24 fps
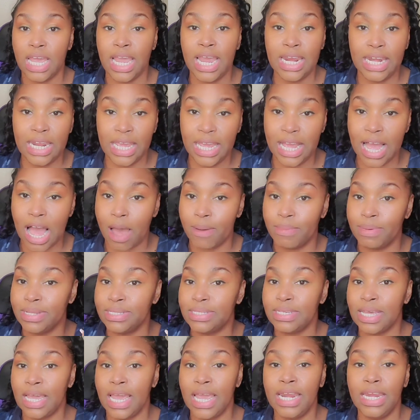any
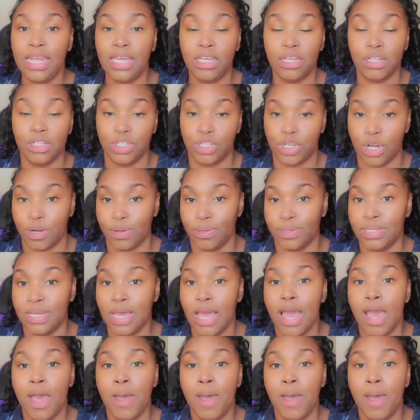comments, any concerns,